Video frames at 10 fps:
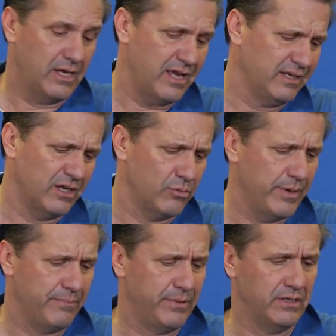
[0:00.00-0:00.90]
Yeah, a little
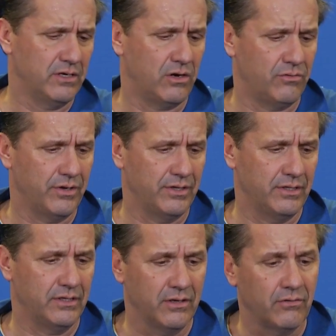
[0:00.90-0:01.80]
bit. But, you know,
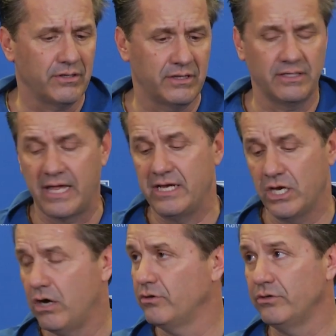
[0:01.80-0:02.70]
the only thing they
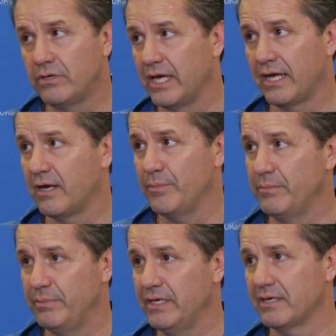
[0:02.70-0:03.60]
know, you can't come
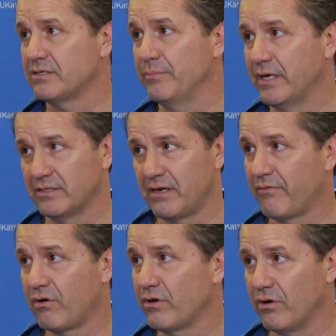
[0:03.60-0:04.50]
in BSing me because
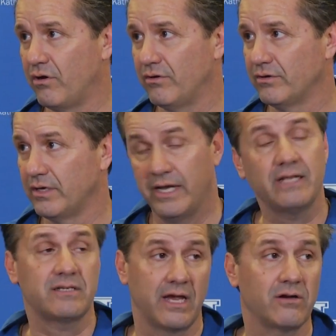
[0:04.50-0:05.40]
I've heard it all. And
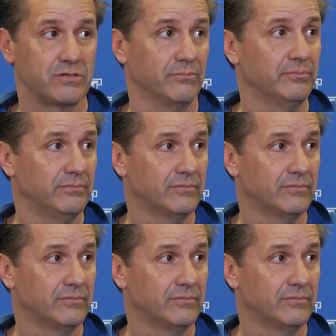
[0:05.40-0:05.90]
that scares them.